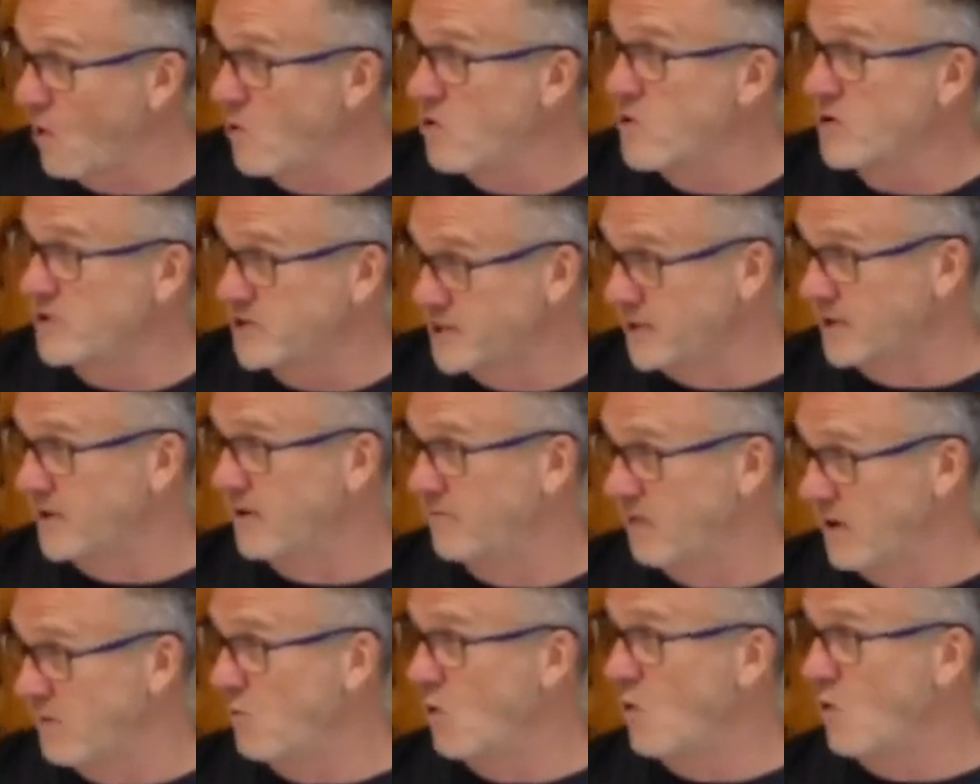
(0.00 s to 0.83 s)
to give
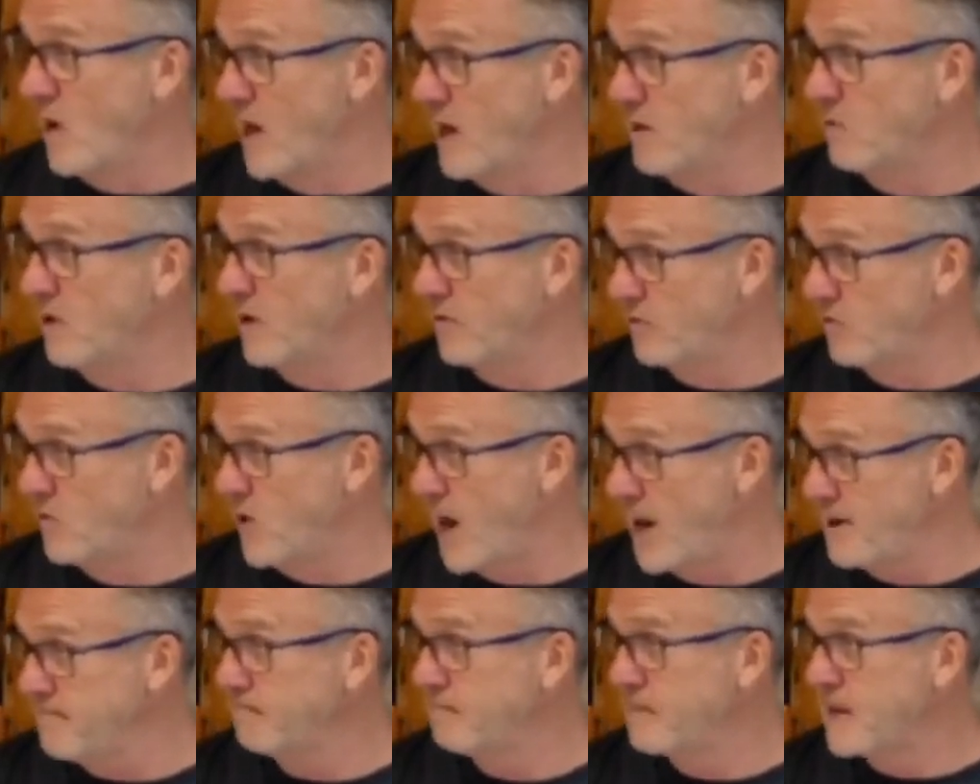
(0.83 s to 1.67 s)
them away with,
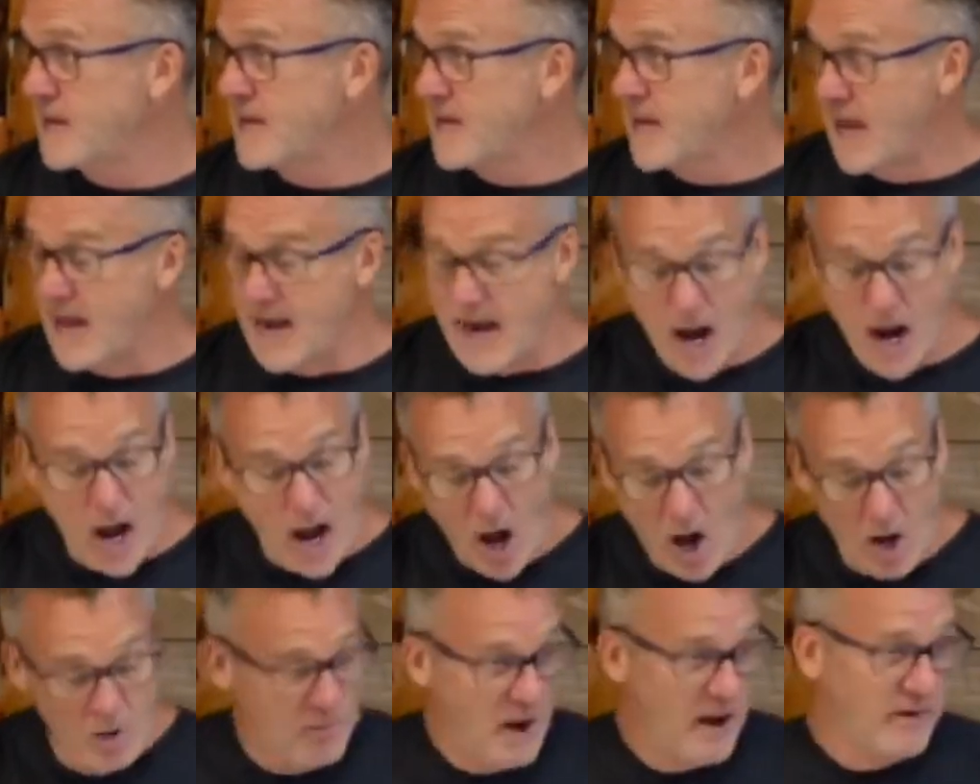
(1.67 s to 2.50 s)
right? And
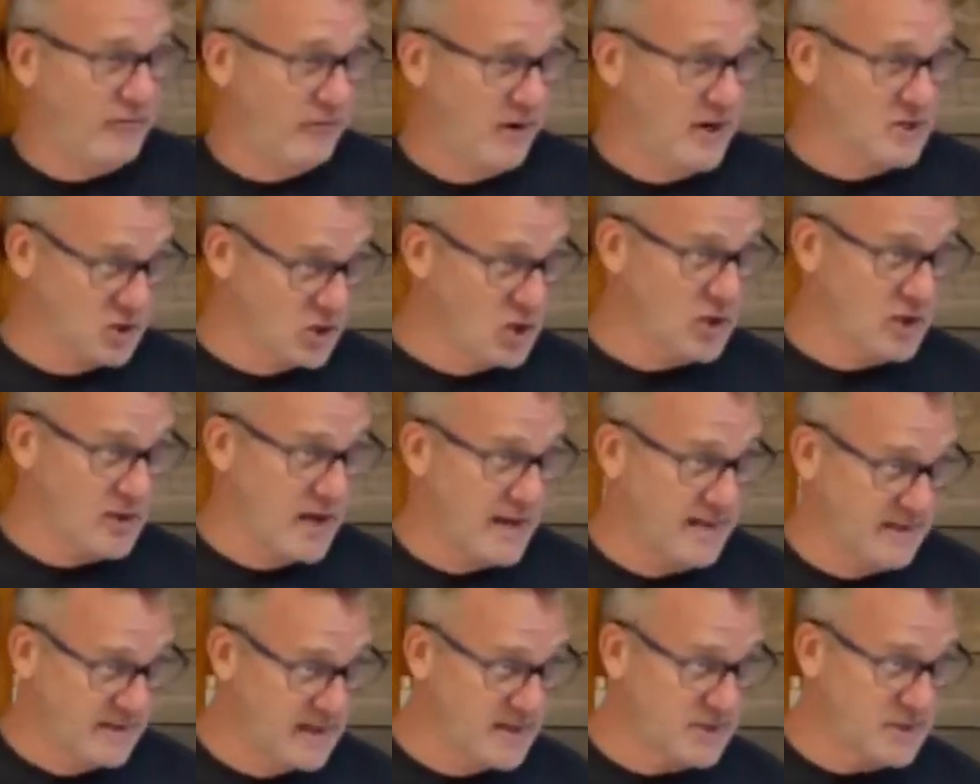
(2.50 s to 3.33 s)
all my friends look
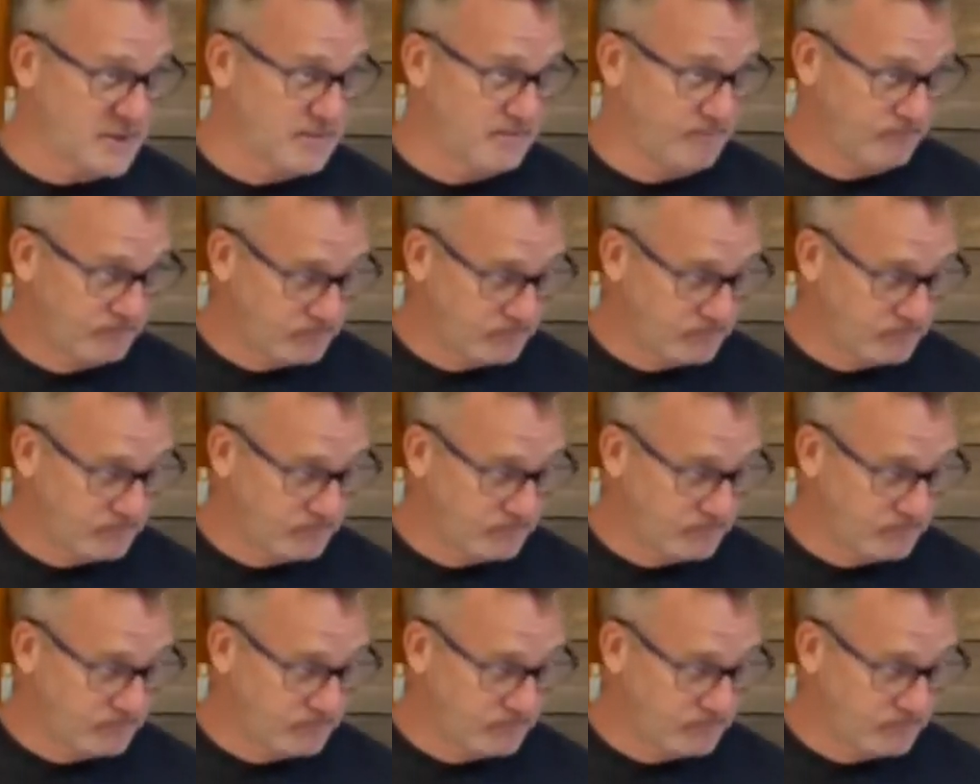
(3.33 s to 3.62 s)
like this.